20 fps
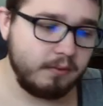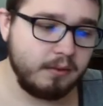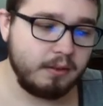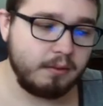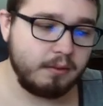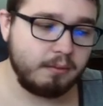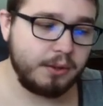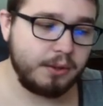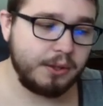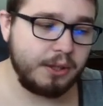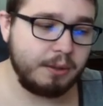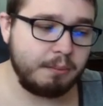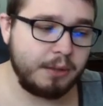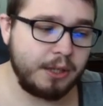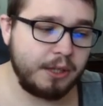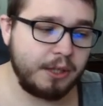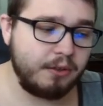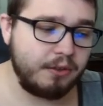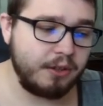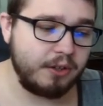We're going to be
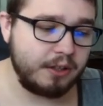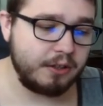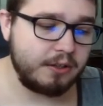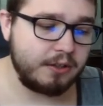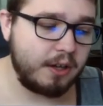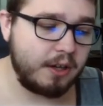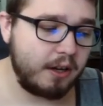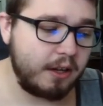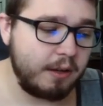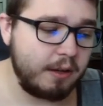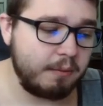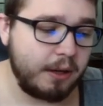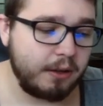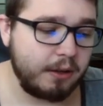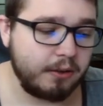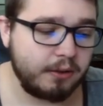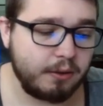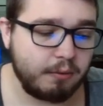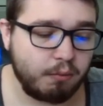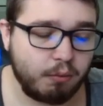going and talking about the